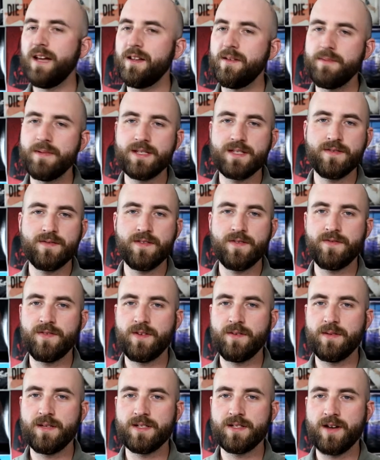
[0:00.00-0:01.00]
elements of the
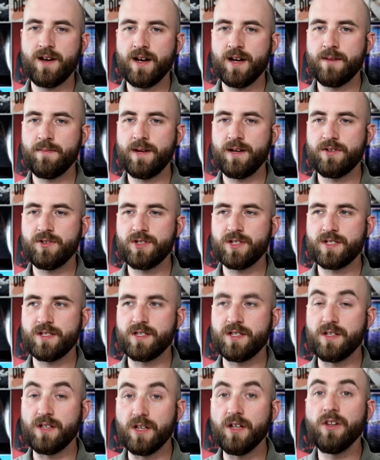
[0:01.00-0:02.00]
film that talk about
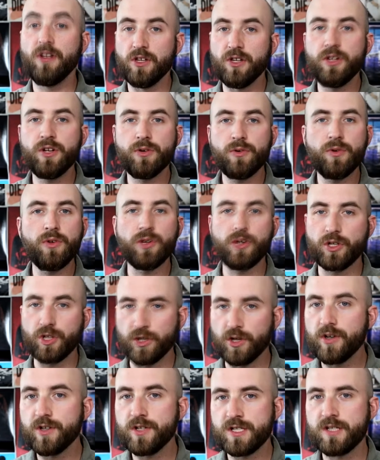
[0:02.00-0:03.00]
just the literal
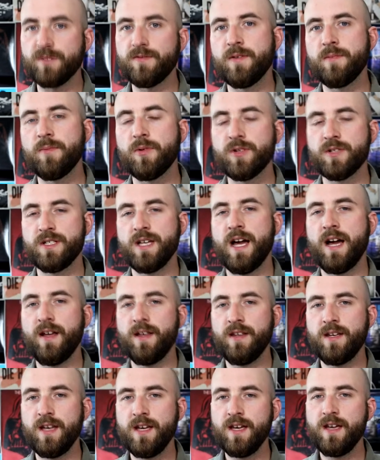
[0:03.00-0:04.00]
curse of
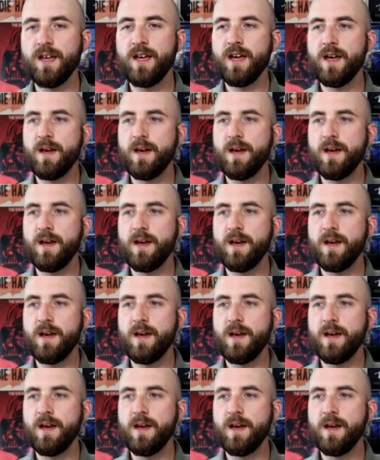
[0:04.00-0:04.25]
immortality,